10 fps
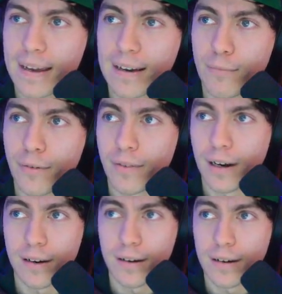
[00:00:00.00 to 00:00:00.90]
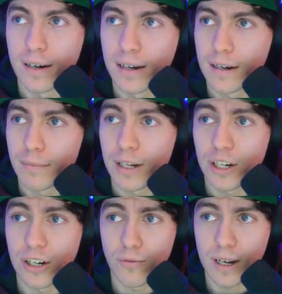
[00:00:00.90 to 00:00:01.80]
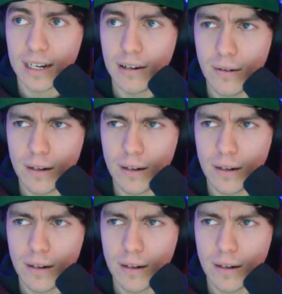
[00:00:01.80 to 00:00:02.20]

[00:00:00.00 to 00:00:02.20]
With their Pidgeot. Right here,